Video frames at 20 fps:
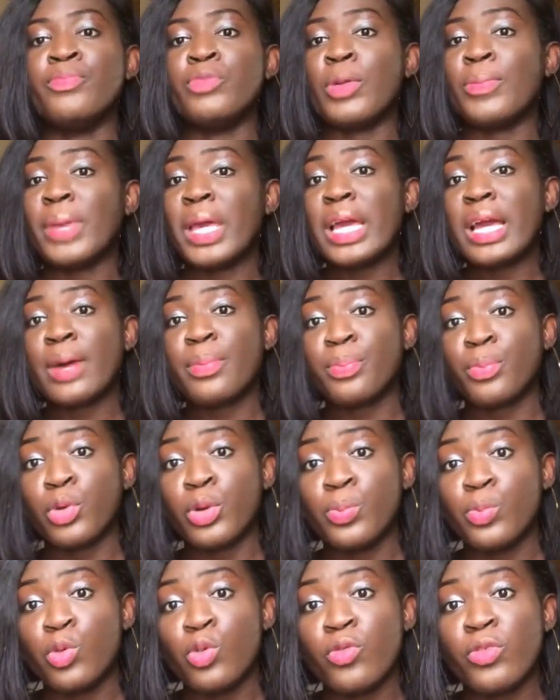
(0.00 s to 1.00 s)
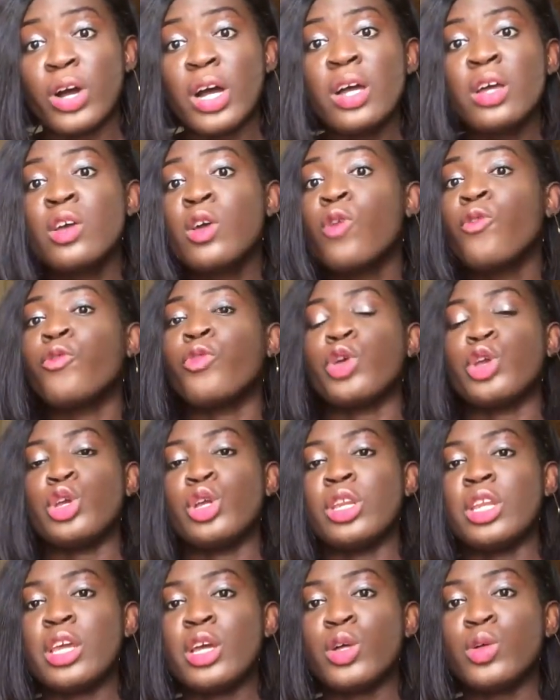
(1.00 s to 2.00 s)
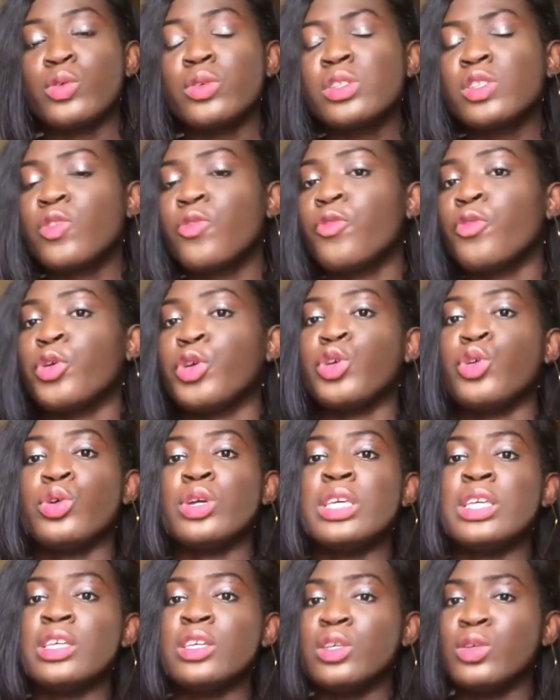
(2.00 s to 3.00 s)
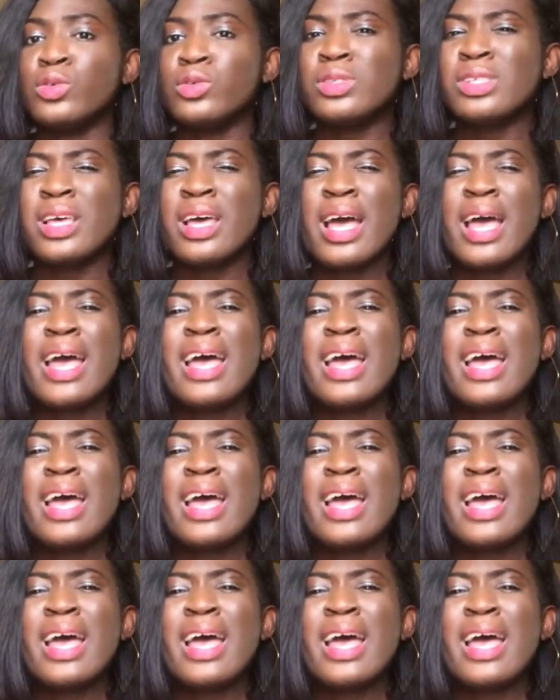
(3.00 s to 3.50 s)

makeup remover for your nails, for your heels,